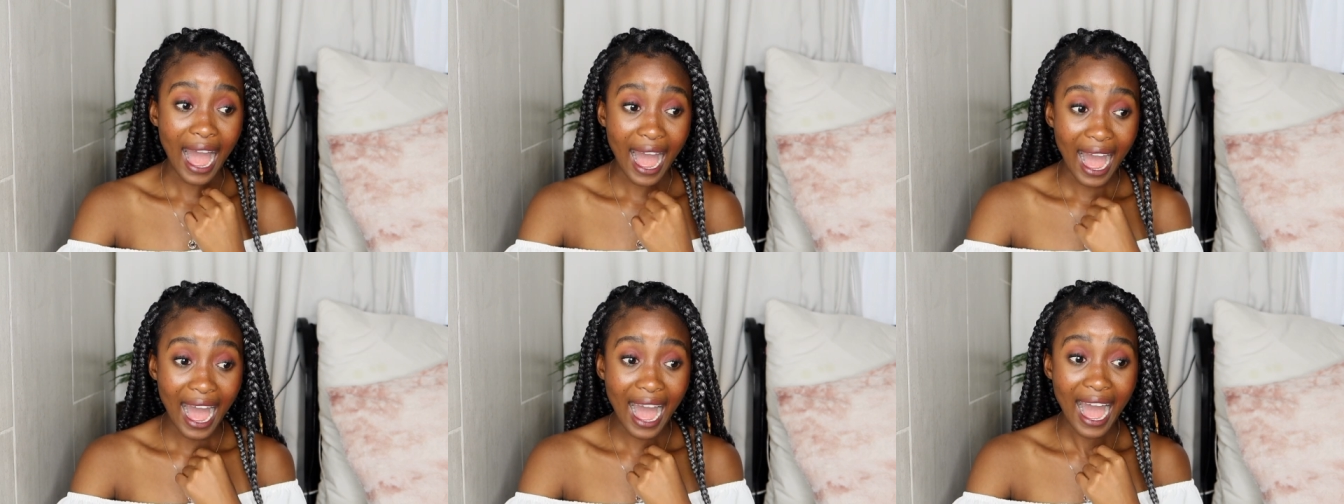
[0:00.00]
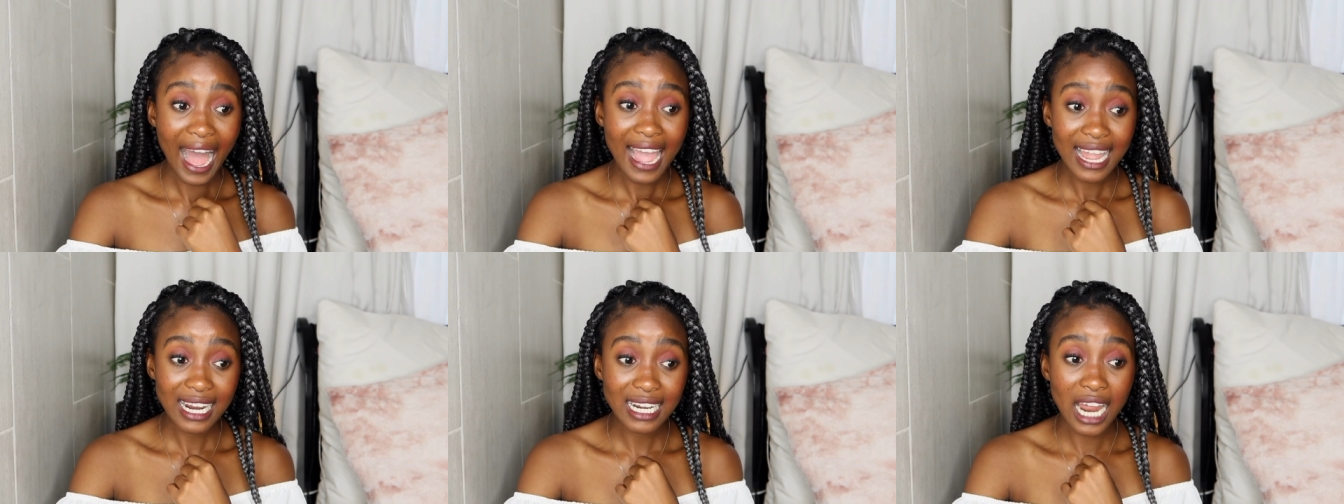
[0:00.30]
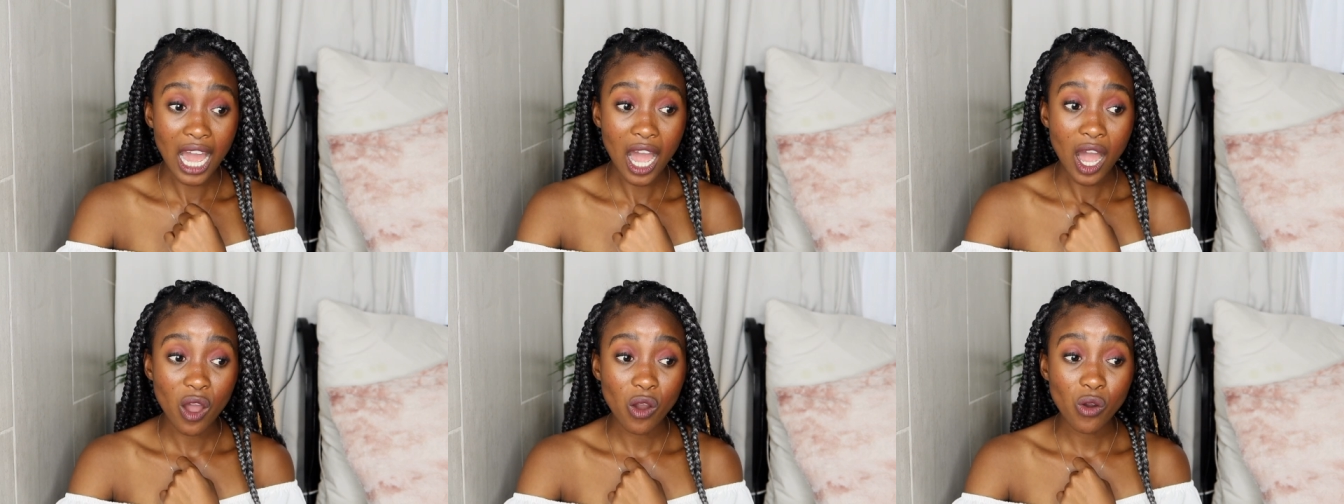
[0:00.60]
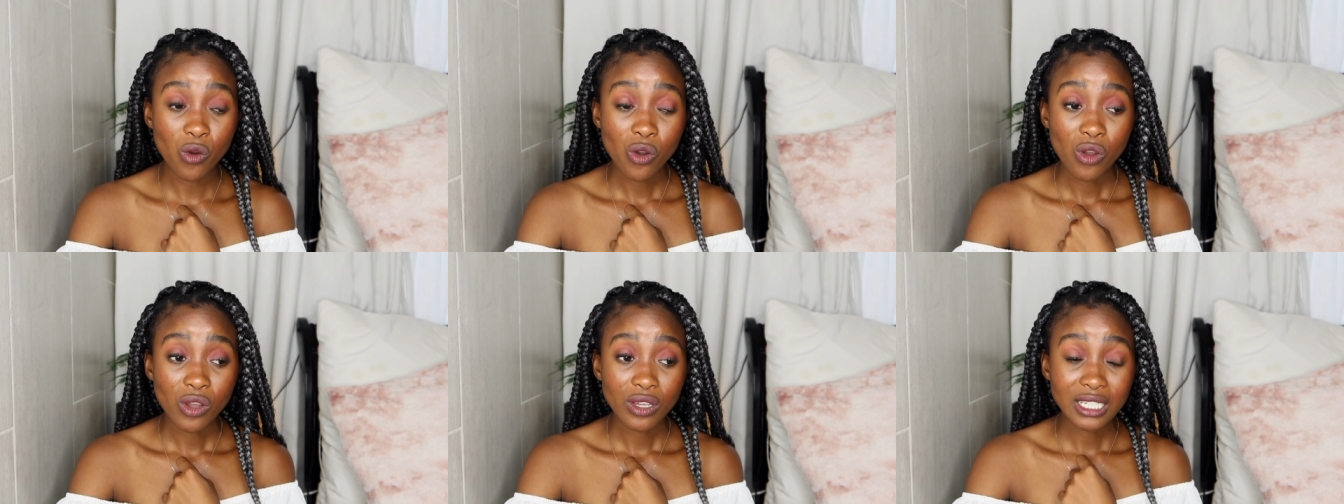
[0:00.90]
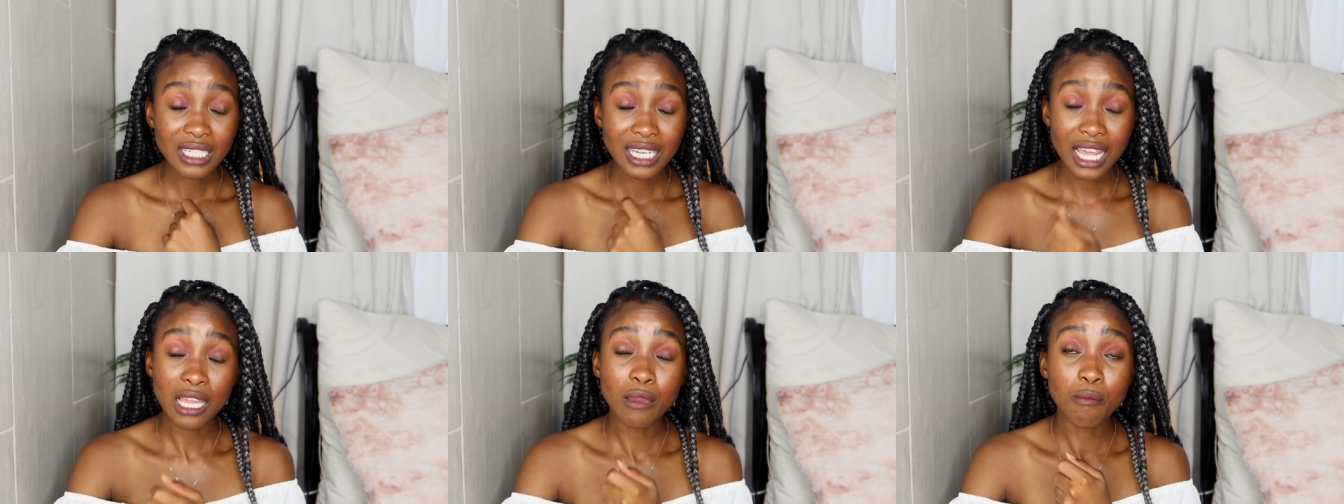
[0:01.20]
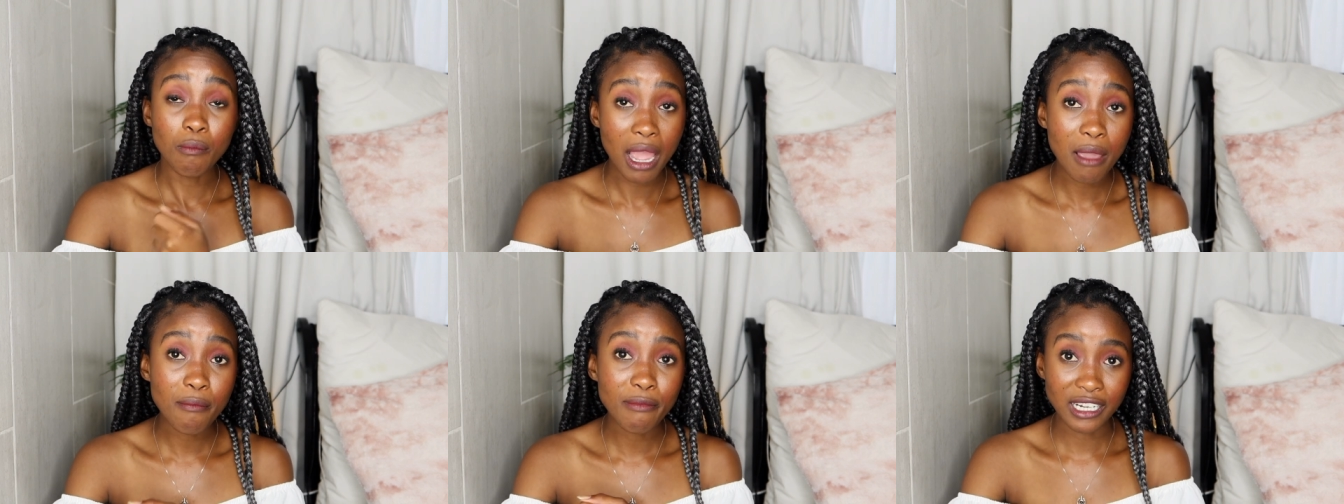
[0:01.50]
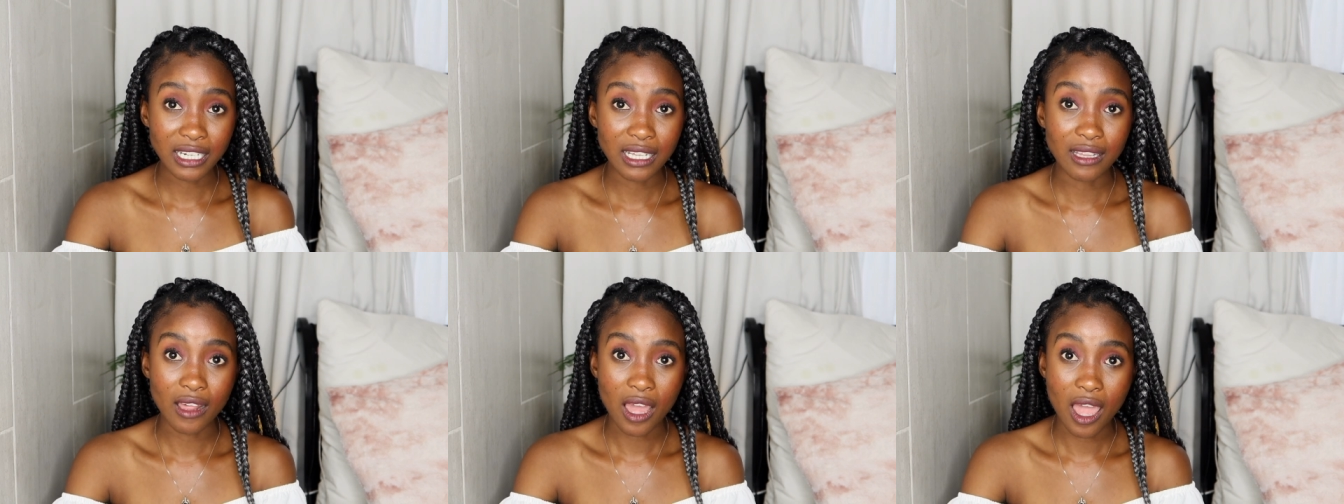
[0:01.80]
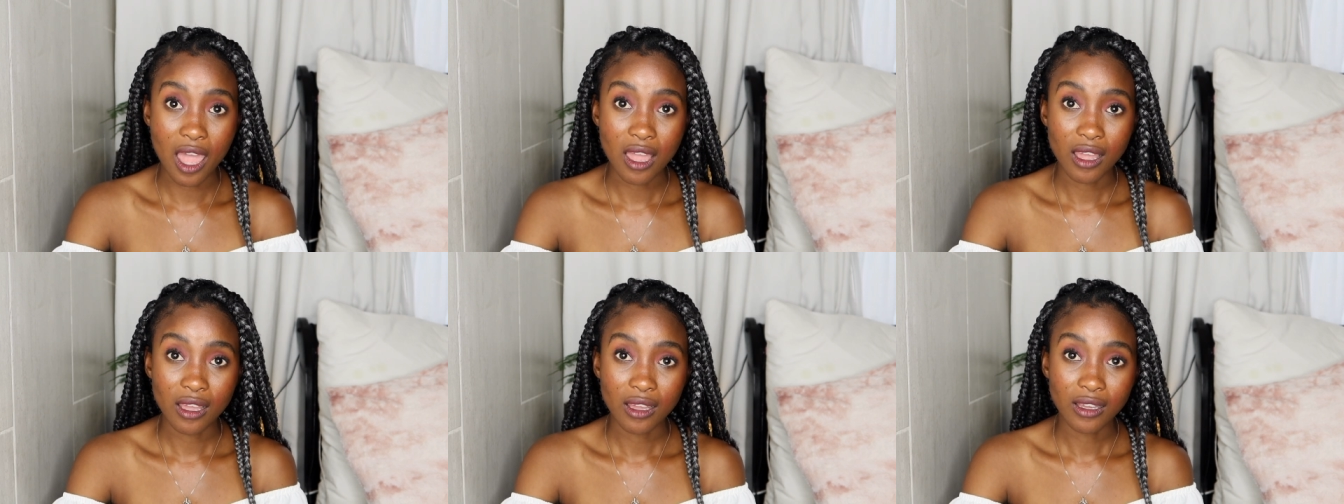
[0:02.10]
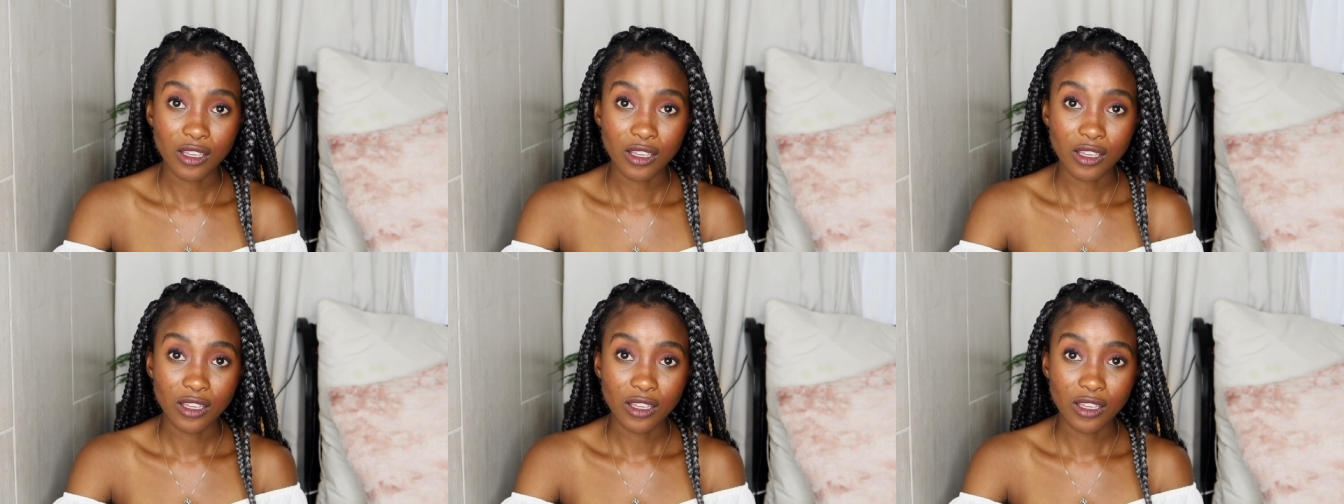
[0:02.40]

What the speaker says: I now take my money there.